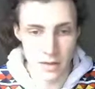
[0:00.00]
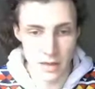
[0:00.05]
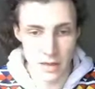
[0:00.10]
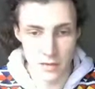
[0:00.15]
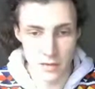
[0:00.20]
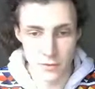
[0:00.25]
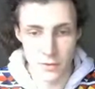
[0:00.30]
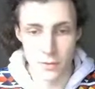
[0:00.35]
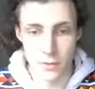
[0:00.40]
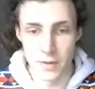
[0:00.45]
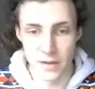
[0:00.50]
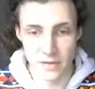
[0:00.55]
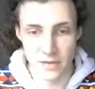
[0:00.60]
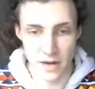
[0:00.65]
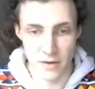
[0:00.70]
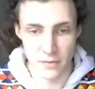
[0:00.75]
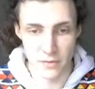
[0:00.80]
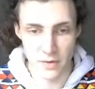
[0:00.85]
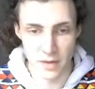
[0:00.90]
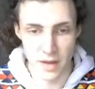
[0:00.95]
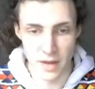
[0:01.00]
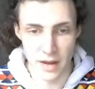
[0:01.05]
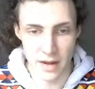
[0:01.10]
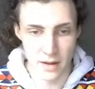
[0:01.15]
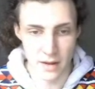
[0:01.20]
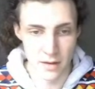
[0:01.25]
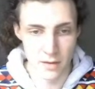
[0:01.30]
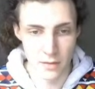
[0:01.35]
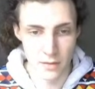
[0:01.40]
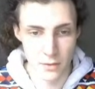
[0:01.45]
in a few weeks after
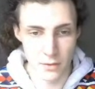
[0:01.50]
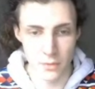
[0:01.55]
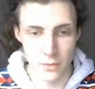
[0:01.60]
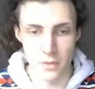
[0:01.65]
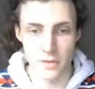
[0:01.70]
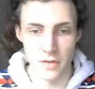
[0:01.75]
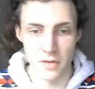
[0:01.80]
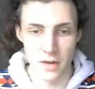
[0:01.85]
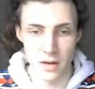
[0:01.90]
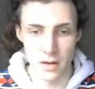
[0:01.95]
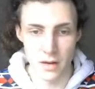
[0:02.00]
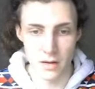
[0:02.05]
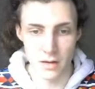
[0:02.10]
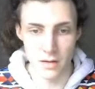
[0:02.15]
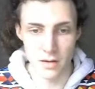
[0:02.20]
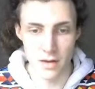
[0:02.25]
that, sourcing